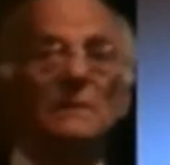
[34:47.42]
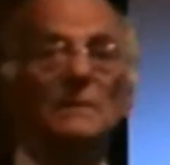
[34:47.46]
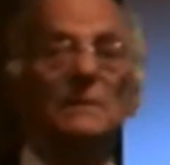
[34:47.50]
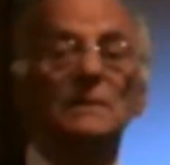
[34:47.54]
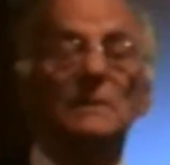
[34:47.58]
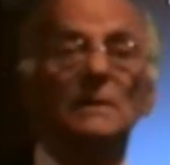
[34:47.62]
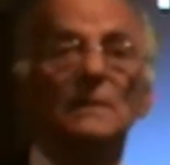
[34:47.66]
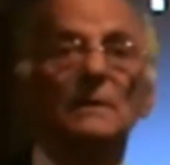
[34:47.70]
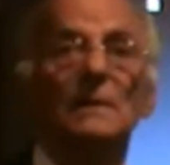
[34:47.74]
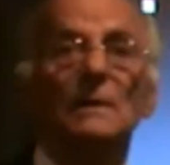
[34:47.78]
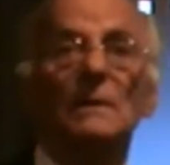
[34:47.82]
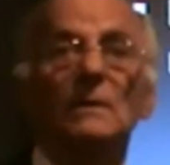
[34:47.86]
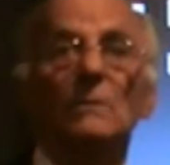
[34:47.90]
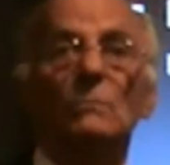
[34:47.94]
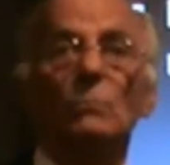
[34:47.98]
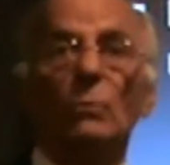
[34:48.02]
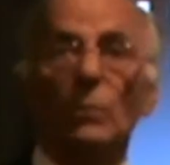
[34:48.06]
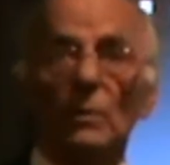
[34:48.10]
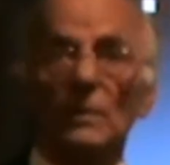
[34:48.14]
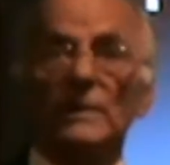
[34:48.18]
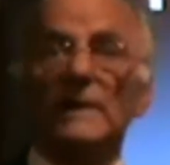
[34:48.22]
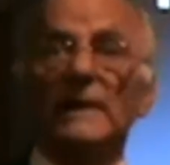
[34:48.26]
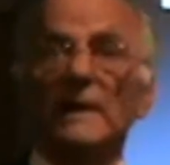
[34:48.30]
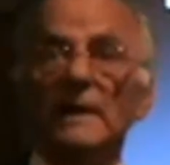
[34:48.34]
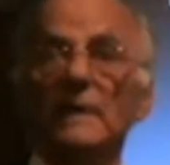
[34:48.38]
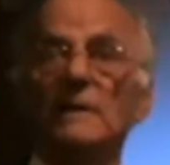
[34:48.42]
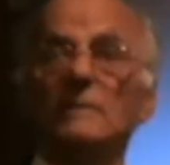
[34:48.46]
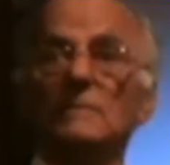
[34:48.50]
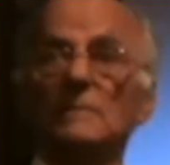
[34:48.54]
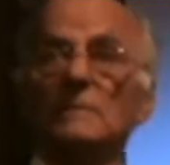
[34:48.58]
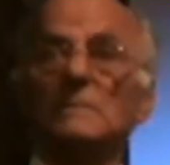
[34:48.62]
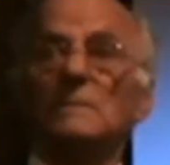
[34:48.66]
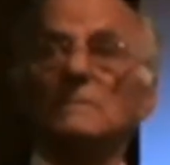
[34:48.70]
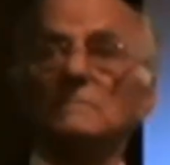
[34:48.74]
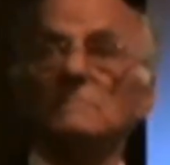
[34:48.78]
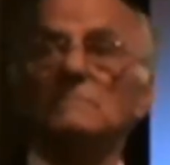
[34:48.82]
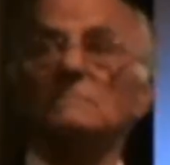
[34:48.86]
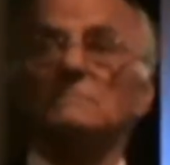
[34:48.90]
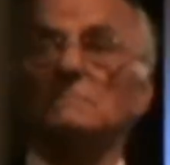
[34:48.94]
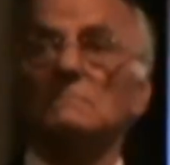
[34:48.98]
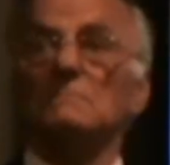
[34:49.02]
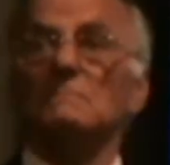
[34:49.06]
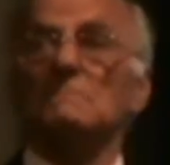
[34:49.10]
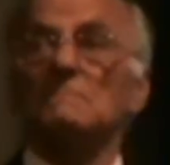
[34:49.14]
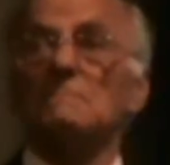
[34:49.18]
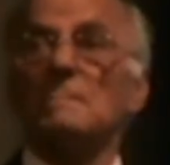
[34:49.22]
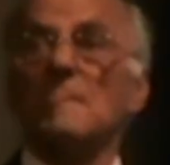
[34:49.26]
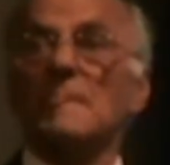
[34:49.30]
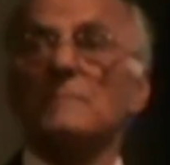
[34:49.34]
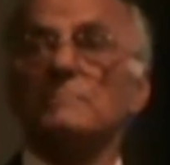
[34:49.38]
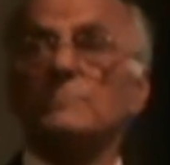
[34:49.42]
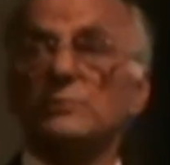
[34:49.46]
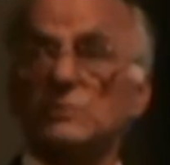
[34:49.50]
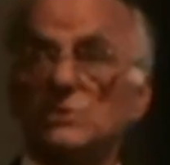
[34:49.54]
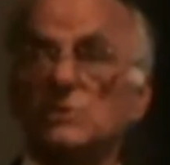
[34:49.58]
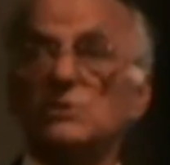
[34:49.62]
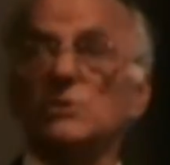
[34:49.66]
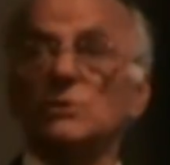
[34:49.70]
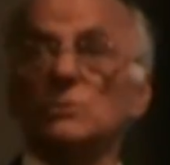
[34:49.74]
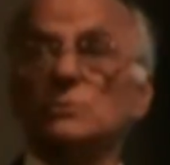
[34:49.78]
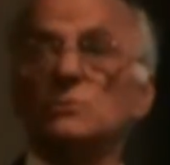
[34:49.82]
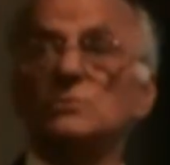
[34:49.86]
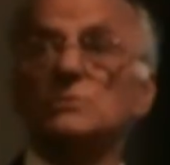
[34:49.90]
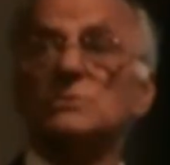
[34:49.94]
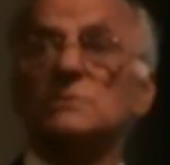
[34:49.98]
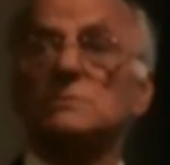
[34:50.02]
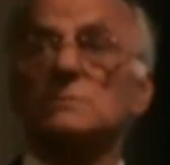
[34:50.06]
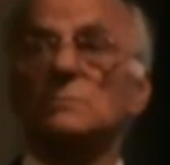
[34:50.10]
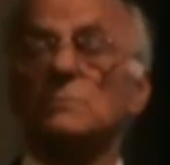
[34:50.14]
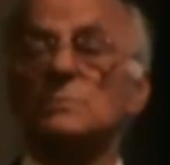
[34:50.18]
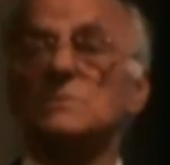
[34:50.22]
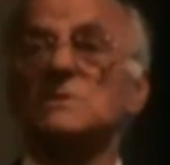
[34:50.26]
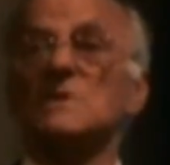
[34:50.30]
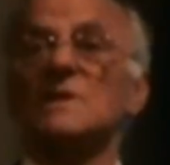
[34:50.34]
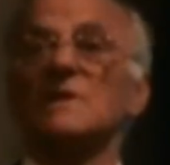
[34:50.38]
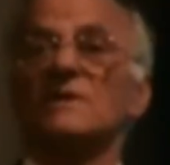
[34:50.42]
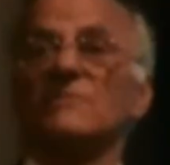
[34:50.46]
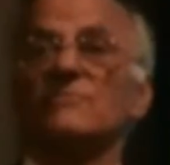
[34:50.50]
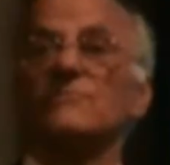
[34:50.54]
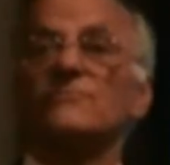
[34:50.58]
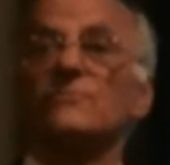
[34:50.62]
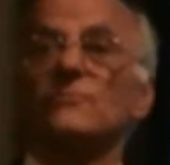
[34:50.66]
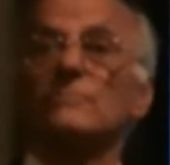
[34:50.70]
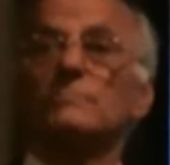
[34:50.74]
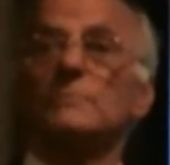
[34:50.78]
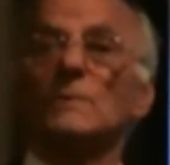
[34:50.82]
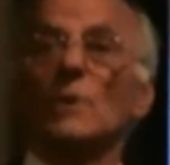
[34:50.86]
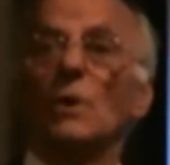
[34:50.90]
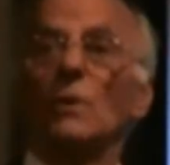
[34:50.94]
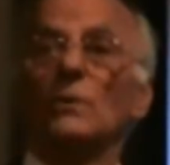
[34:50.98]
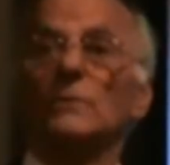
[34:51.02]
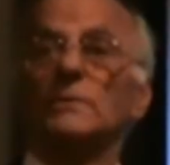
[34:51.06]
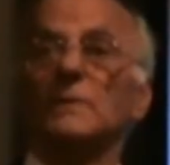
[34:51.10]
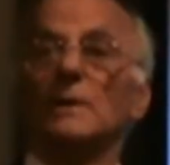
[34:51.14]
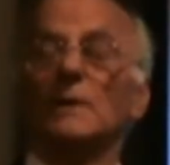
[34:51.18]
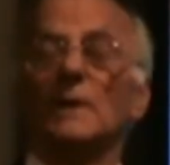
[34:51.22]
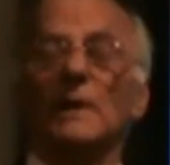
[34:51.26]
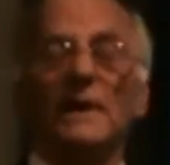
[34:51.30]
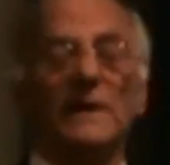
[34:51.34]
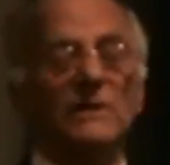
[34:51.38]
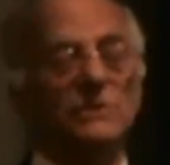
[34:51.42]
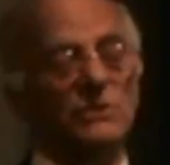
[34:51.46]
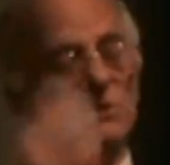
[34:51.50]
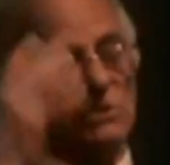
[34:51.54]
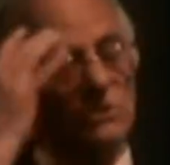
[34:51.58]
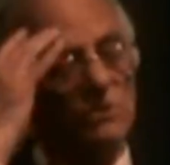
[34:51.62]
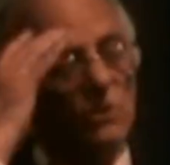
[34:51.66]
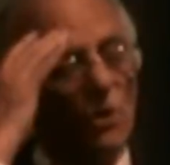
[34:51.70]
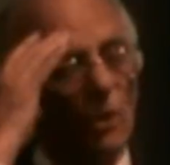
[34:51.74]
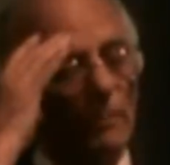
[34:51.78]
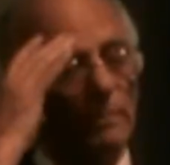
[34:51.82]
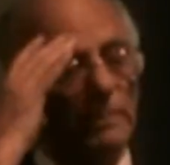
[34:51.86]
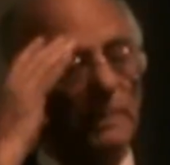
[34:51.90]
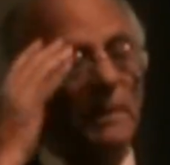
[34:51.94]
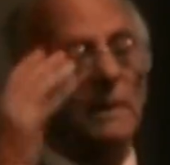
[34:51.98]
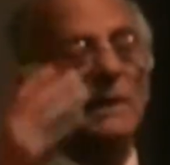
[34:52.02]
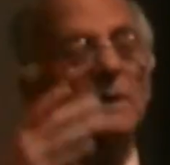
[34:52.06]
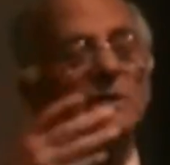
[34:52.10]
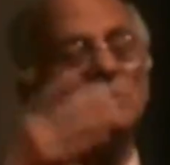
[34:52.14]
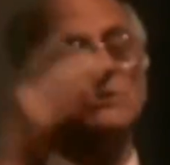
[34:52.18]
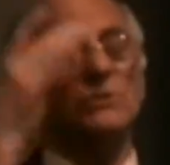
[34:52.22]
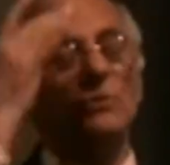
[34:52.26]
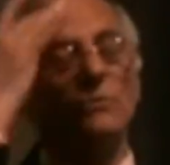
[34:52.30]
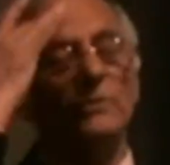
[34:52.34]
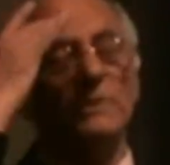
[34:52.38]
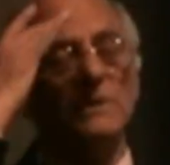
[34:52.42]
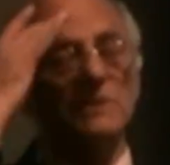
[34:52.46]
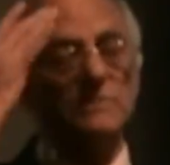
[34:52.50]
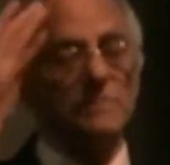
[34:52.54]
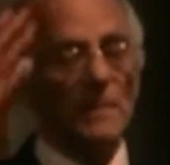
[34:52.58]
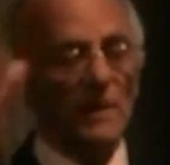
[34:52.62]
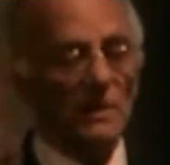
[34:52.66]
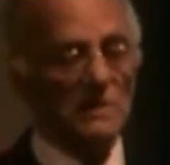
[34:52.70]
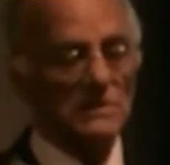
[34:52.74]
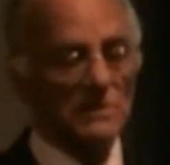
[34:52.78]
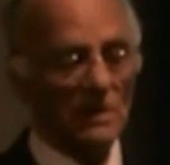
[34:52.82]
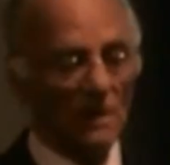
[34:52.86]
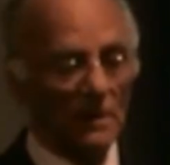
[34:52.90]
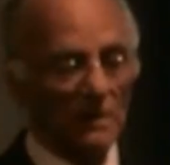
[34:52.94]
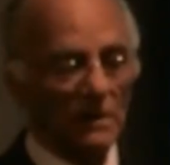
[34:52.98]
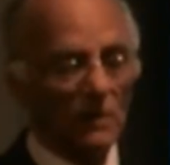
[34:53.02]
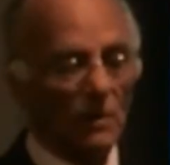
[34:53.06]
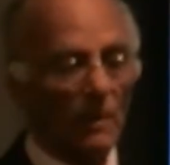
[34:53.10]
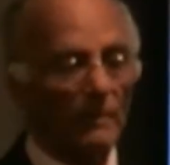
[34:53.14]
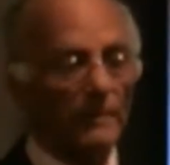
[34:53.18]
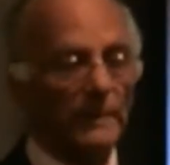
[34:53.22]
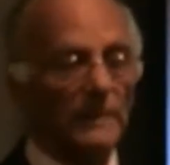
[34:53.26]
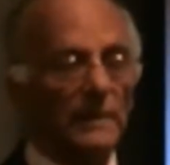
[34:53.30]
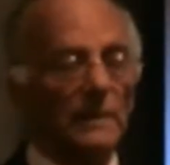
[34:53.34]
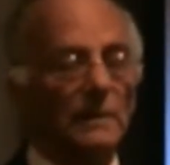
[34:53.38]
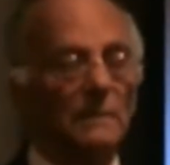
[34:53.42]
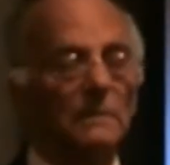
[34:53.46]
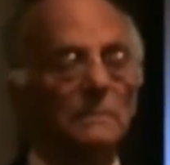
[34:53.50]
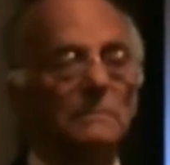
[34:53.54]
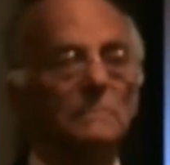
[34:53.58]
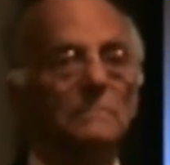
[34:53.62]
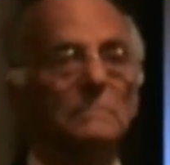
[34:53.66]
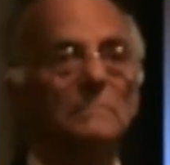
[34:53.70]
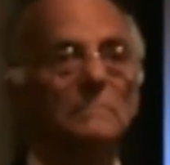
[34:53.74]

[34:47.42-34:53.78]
that what he produced was a gift from God. He just cop he saw it in his mind's eye and copied it.